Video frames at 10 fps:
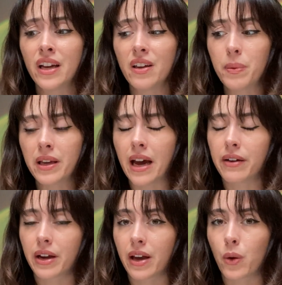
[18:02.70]
You've been
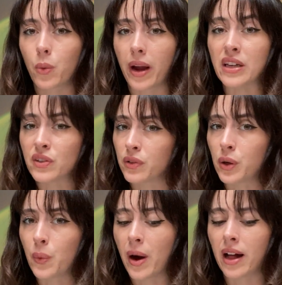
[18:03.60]
carrying a weight for a
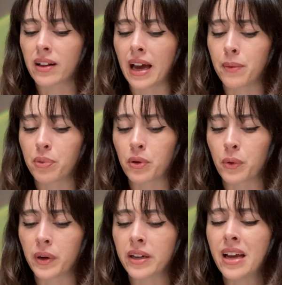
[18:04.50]
while,
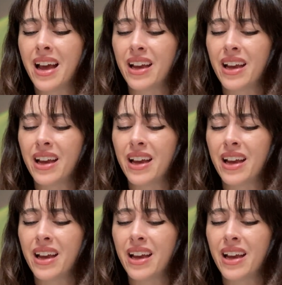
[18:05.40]
Capricorn.